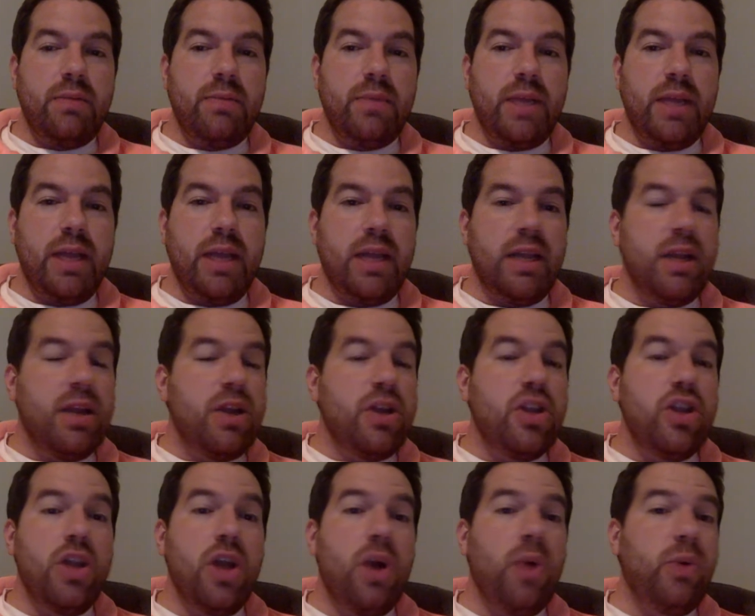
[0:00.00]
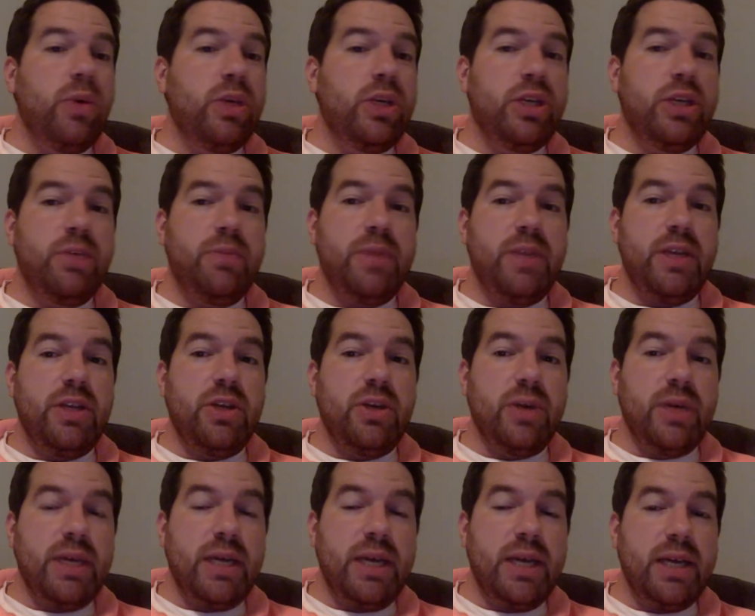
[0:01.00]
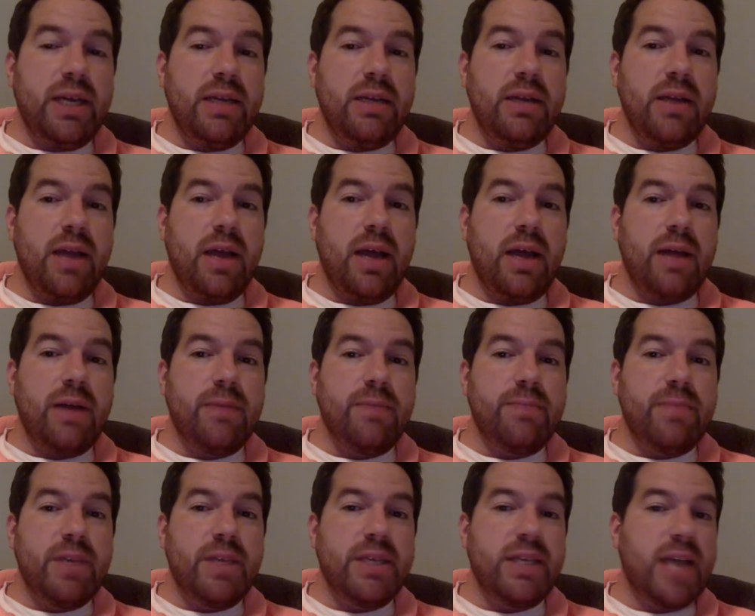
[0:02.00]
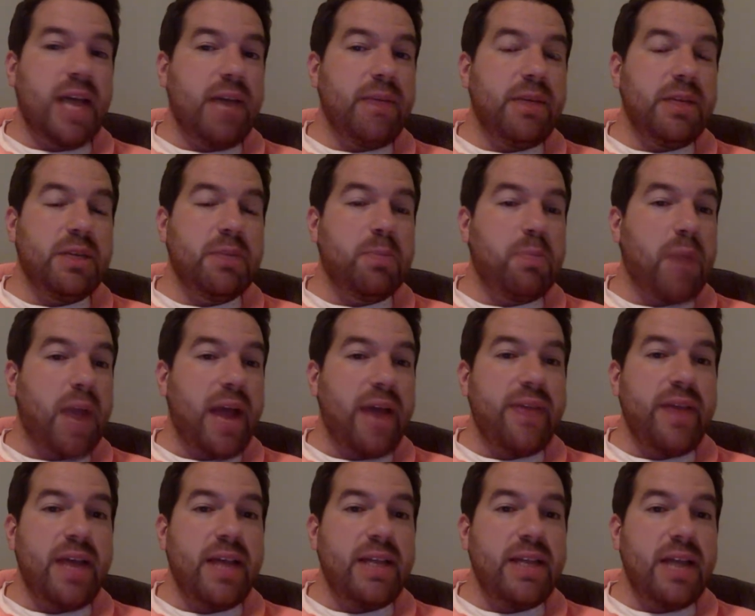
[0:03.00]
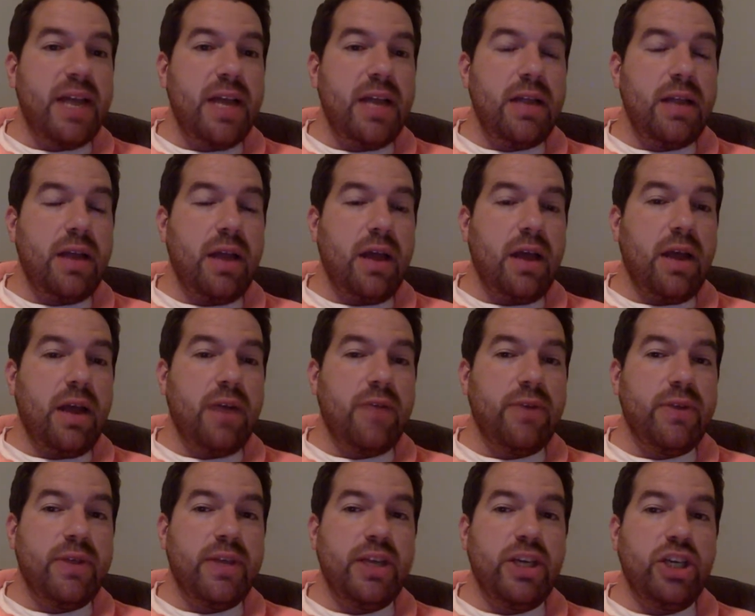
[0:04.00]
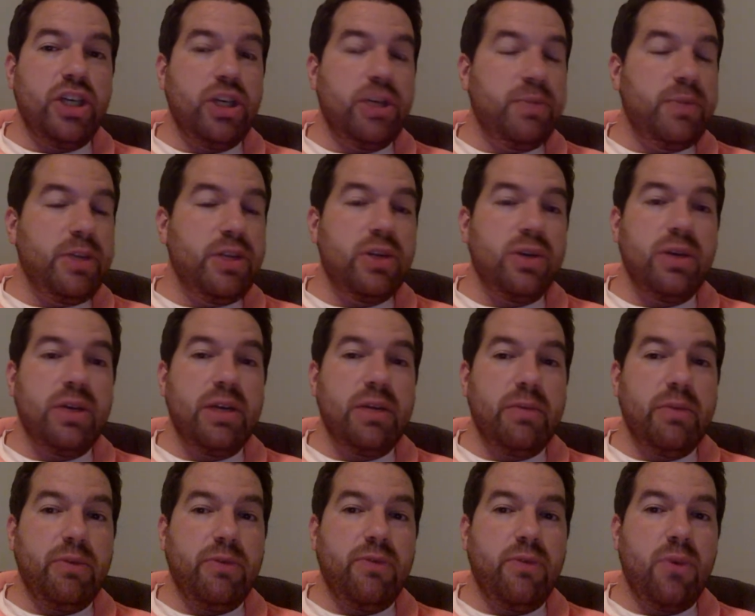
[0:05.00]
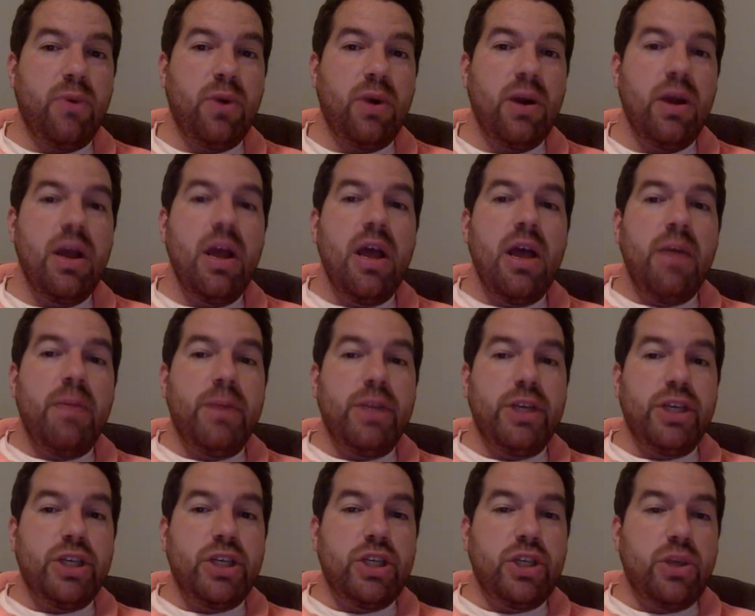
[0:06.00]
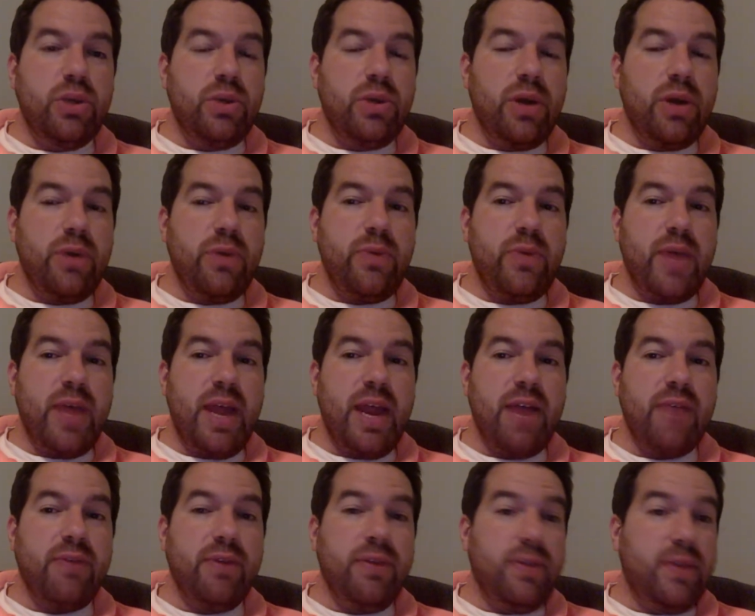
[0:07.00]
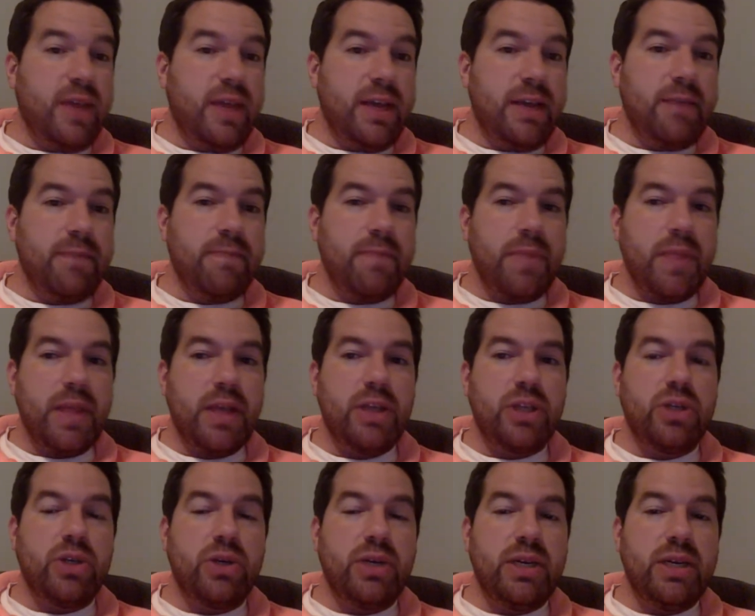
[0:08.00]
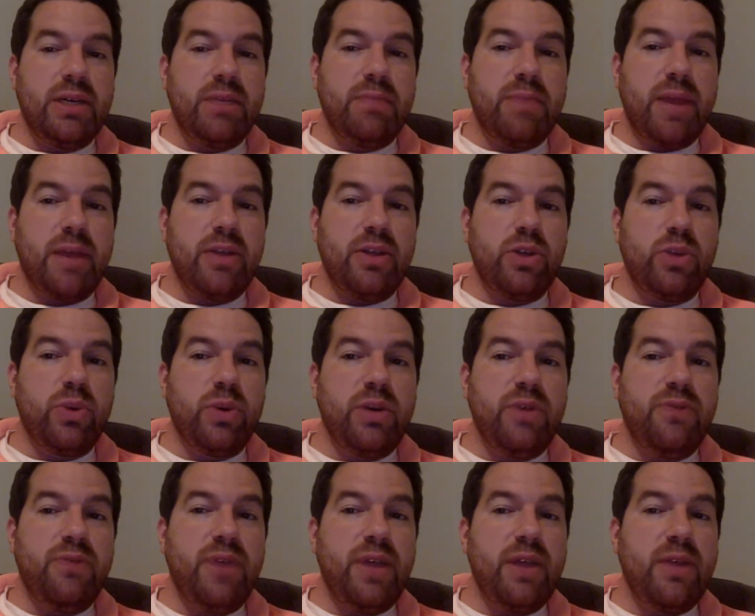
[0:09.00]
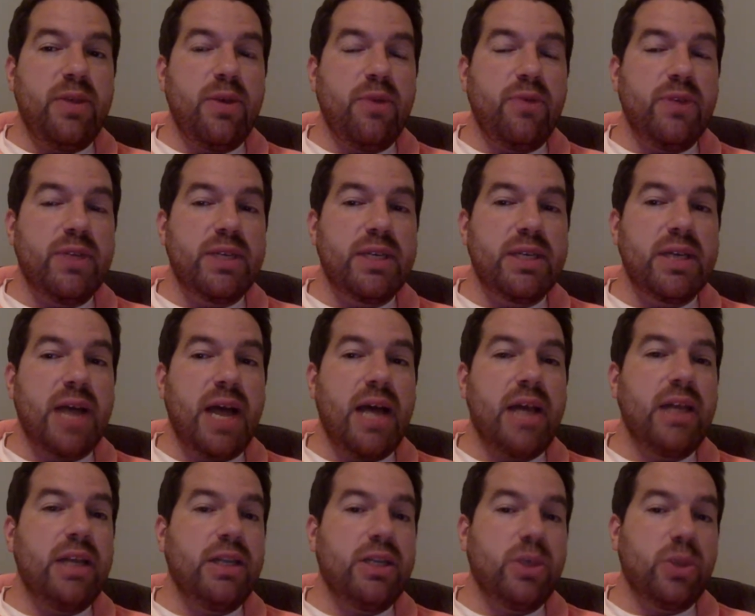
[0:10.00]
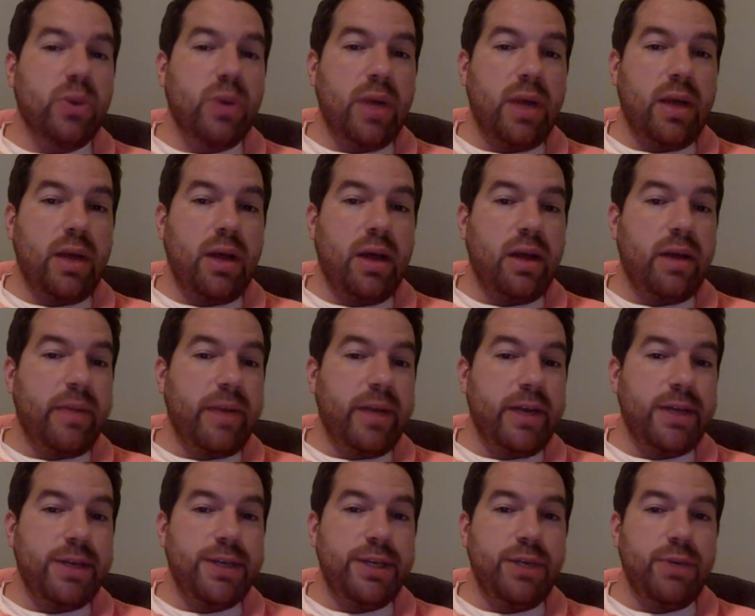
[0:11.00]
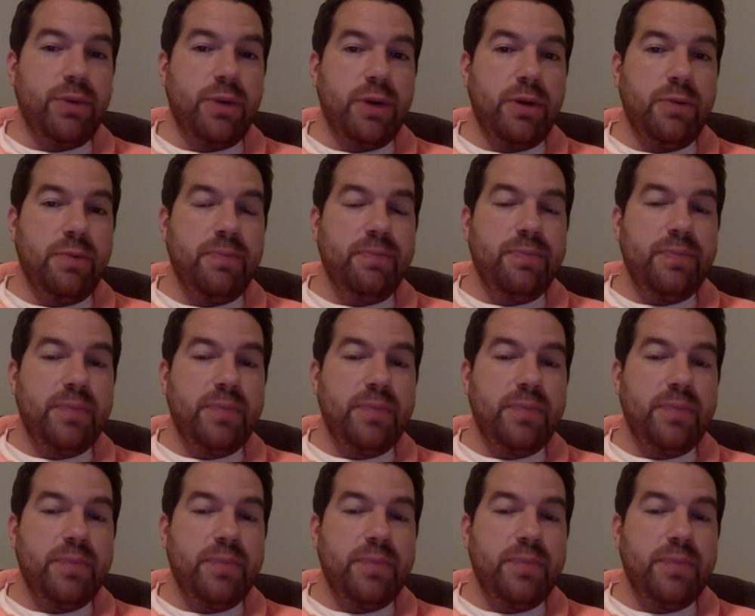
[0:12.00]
Again, no one should be turning in assignments by that date. Everything should be turned in before, but just do know that everything is turned in by the 25th. If it's not, it's automatic 0.